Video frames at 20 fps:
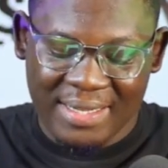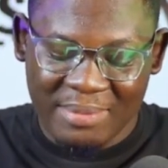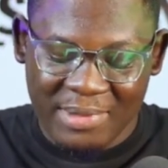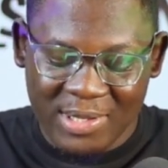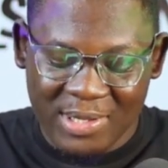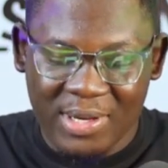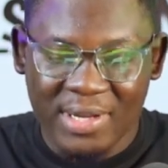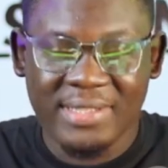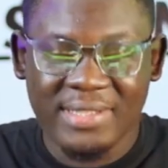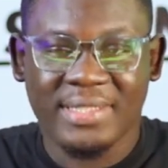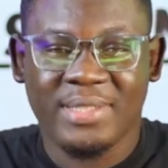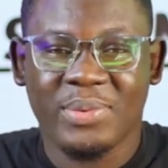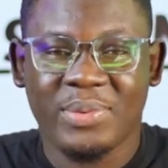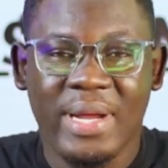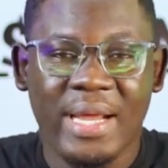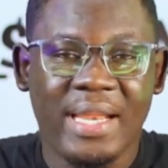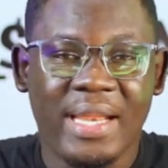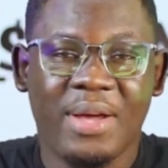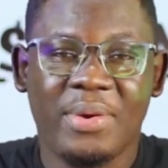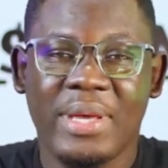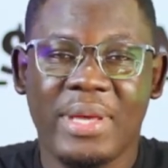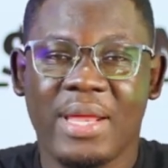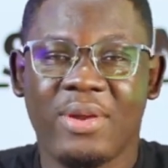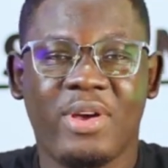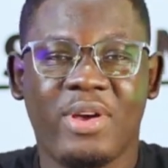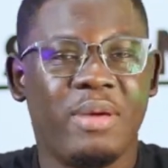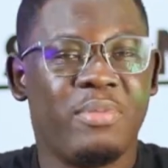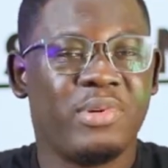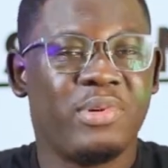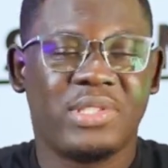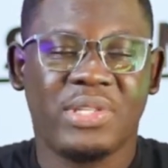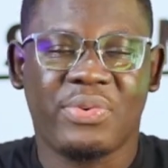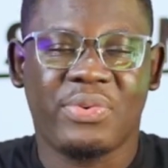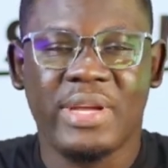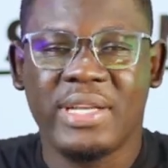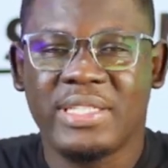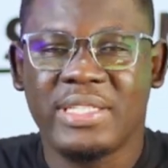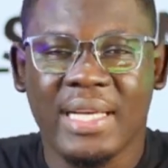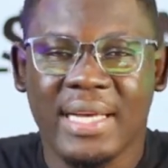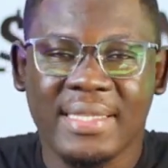Because right now we are not able to
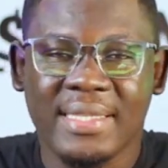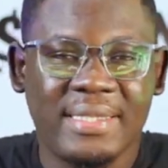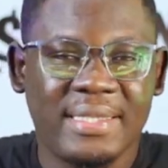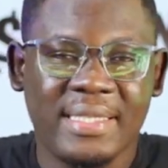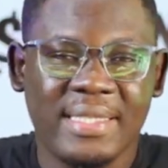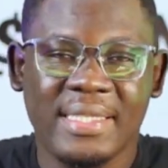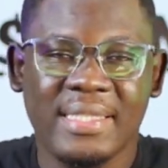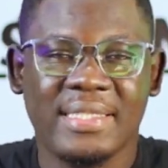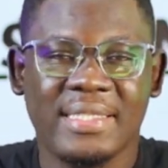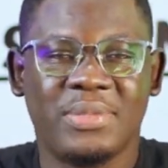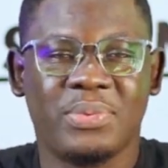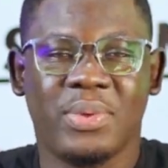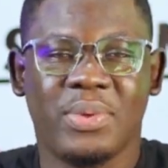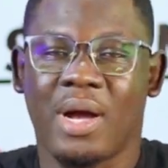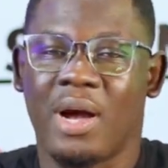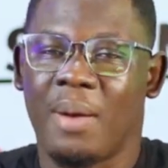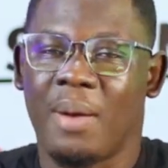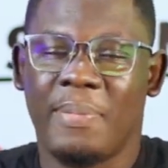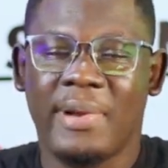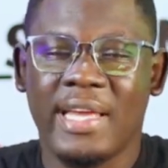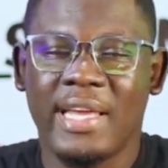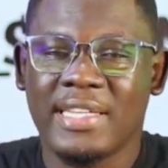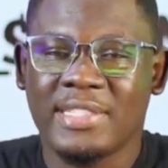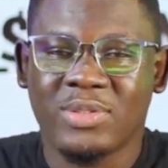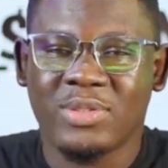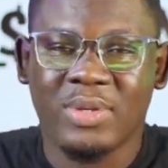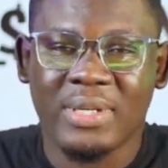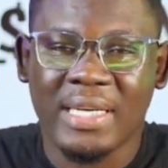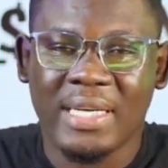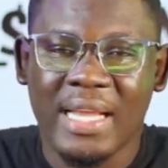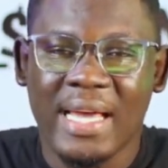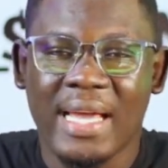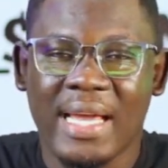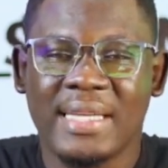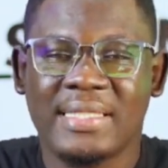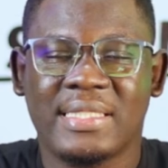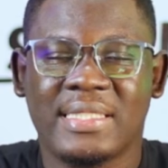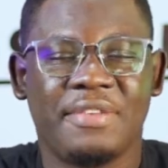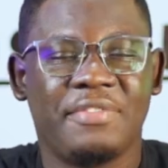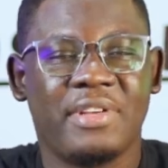create chances, our play is not
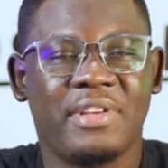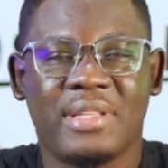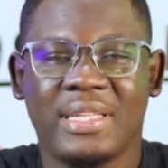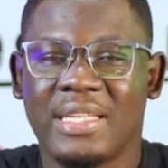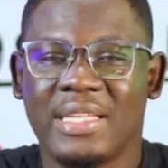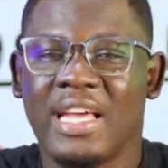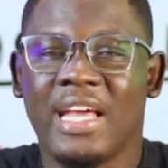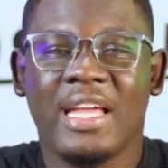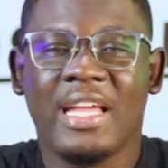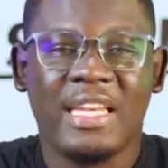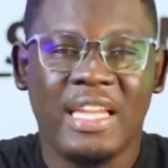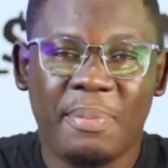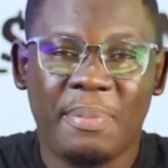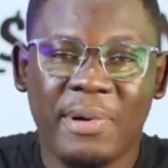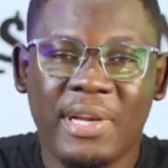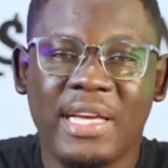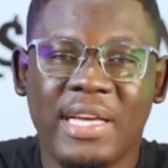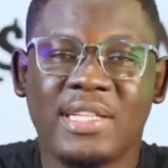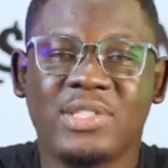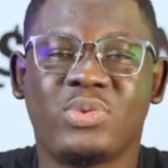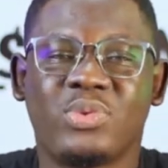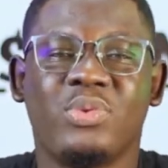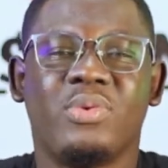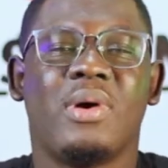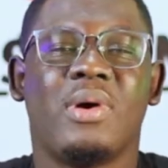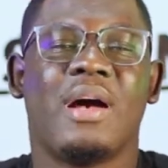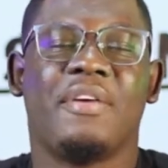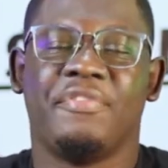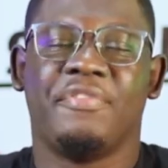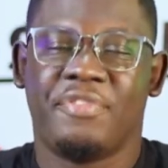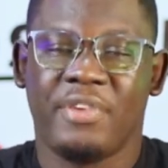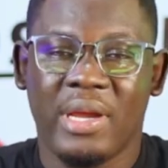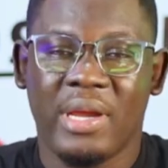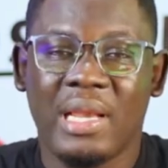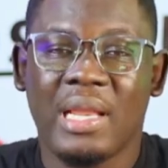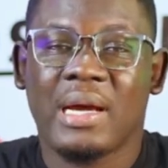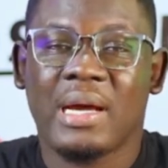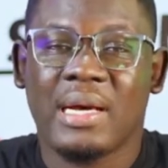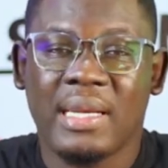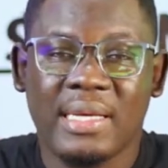nice, everything. The players who are very
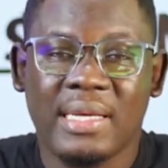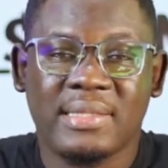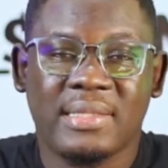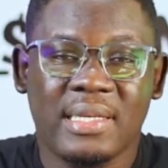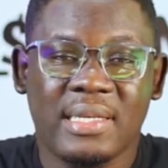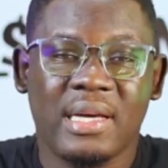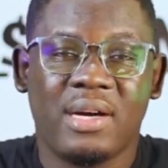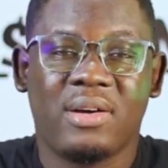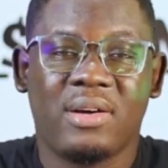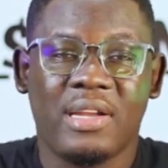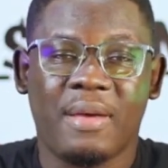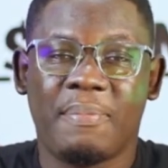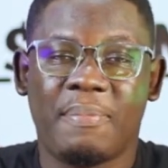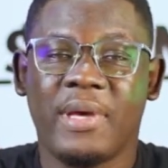lackadaisical on the